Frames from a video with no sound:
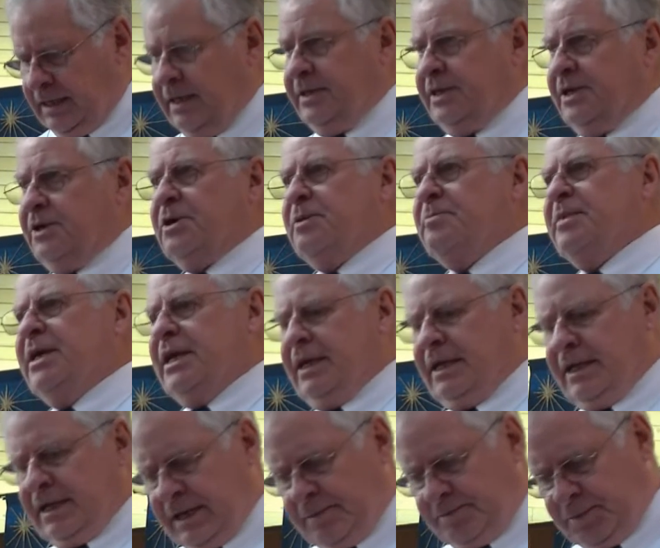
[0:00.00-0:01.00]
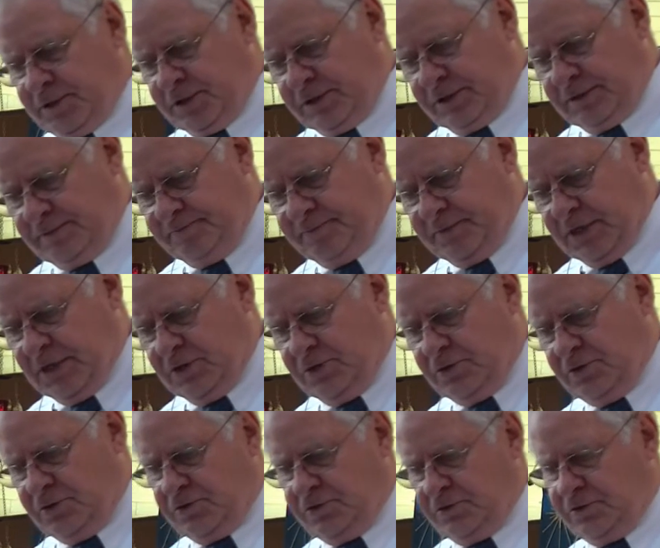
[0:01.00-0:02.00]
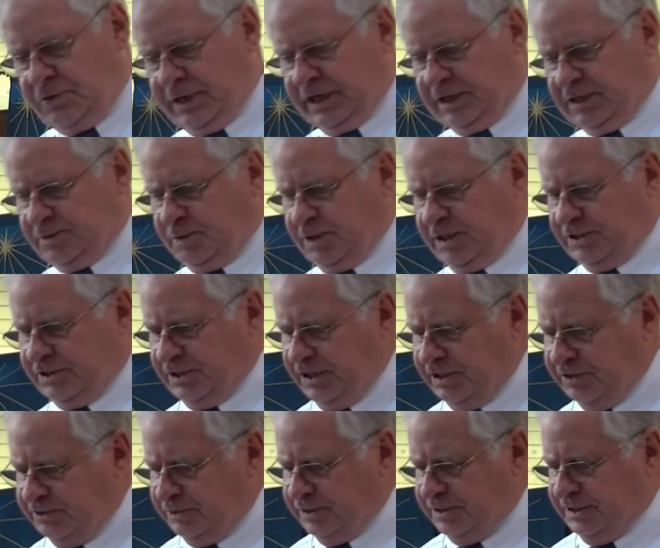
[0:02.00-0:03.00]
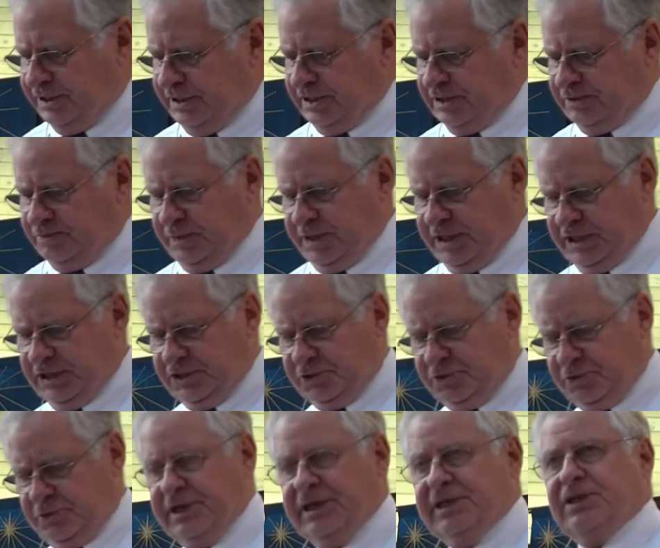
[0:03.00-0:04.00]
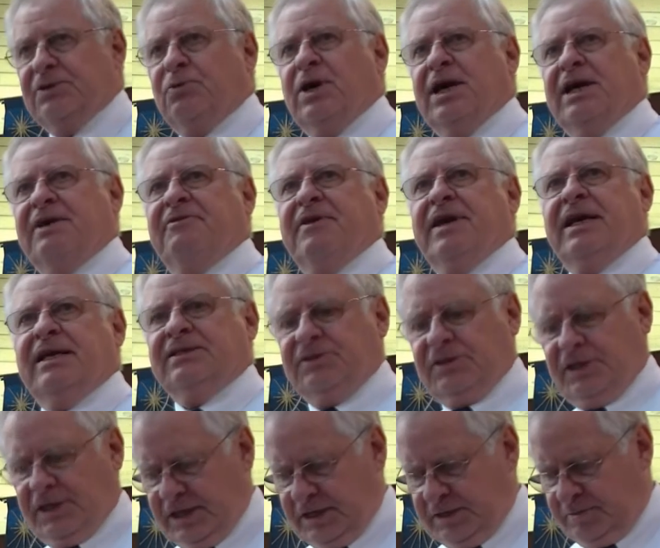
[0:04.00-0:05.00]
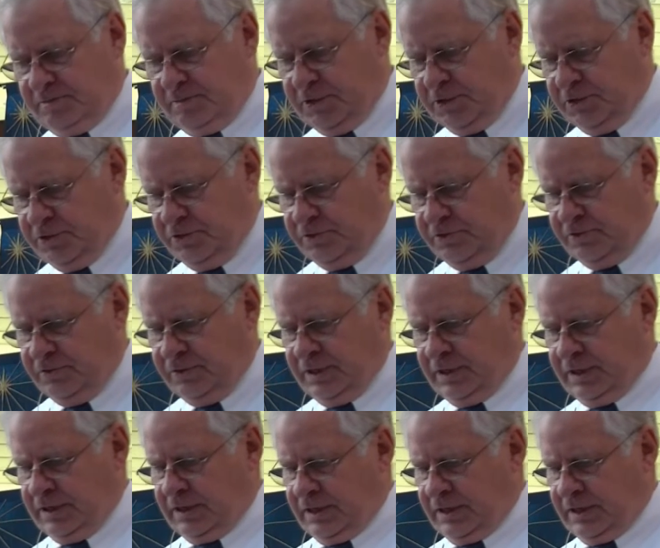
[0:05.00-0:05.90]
And there he met a couple who expressed interest in his ministry, and the wife asked him to